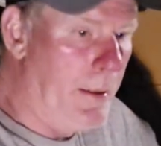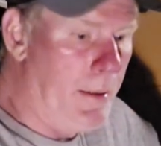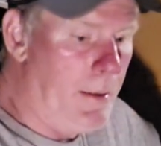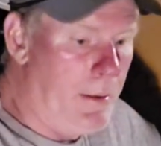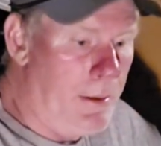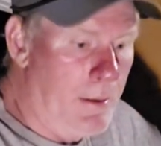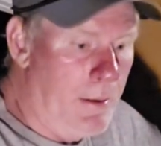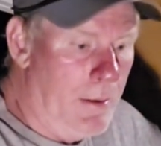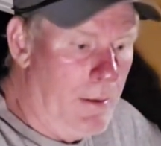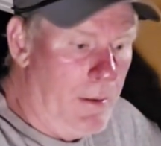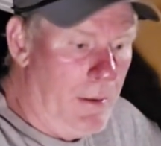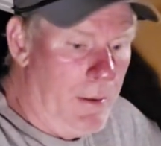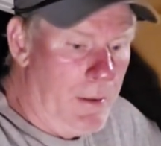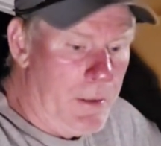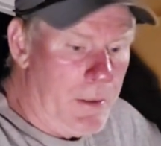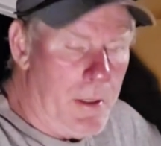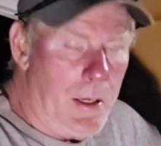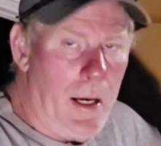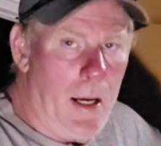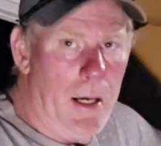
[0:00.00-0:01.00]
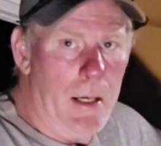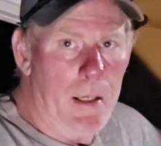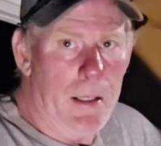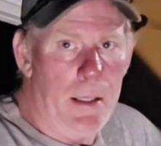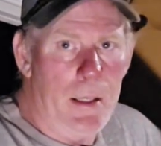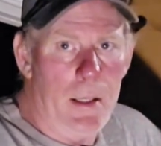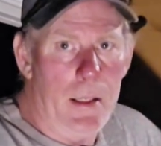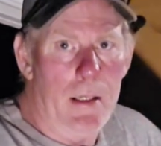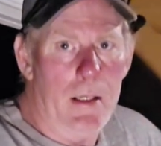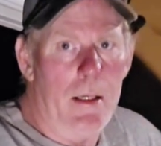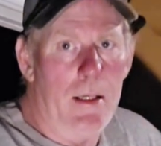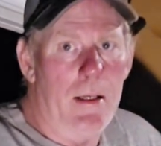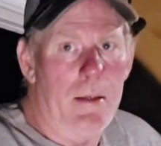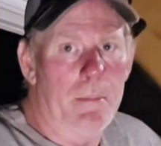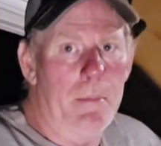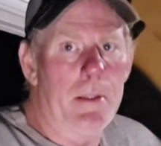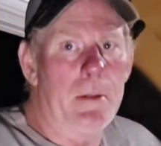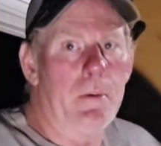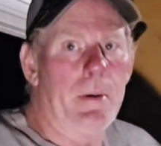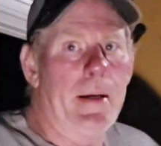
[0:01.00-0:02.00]
I've been trying to get
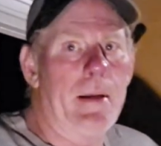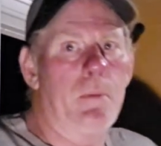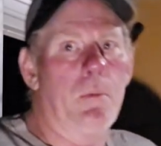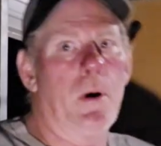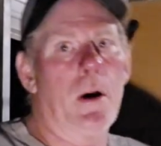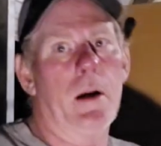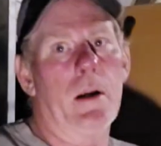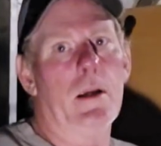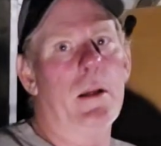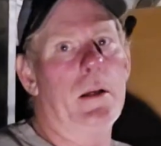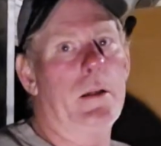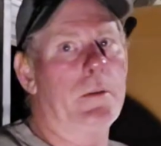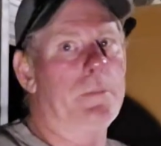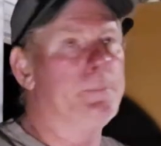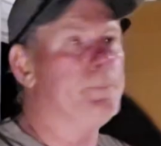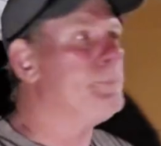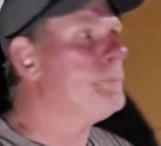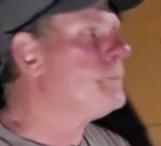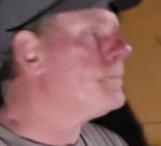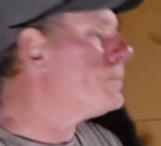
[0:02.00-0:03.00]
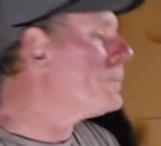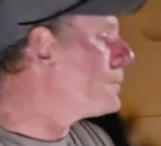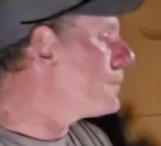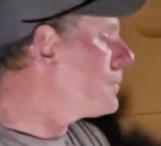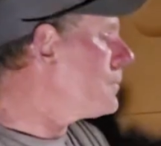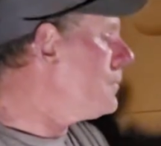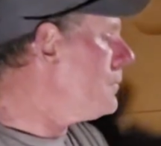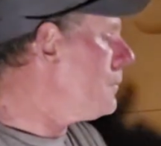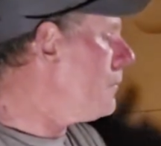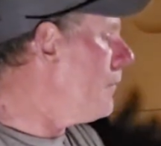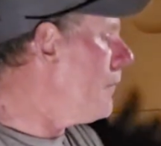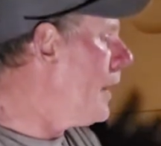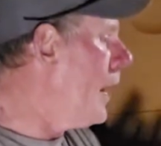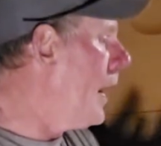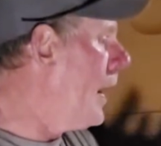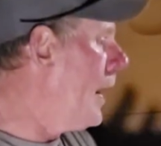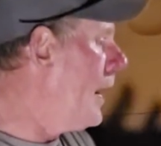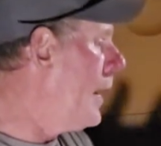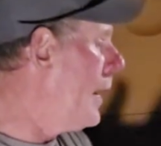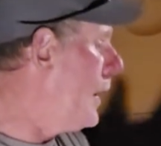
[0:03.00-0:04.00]
done between working
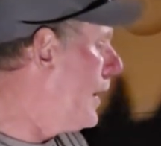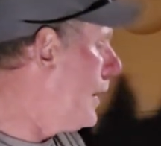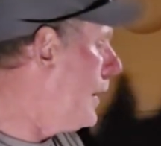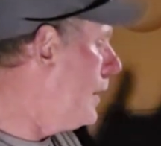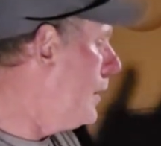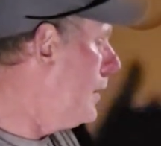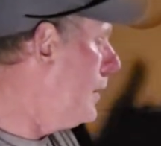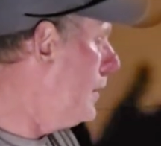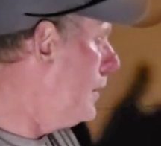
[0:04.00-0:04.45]
and